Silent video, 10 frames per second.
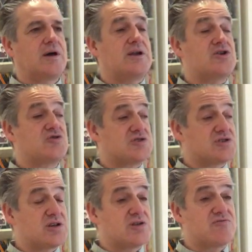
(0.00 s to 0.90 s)
And
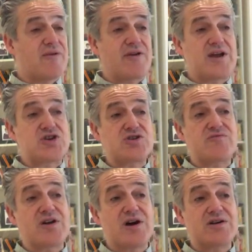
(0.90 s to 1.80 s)
interesting, the revelation
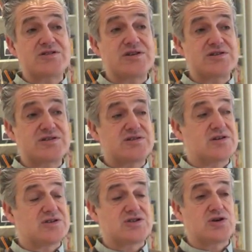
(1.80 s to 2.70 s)
of the artist
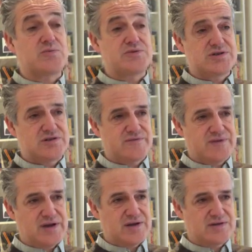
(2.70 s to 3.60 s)
does the opposite of
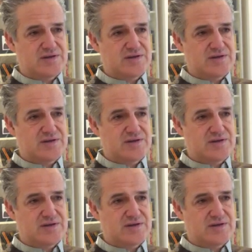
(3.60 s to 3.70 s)
that.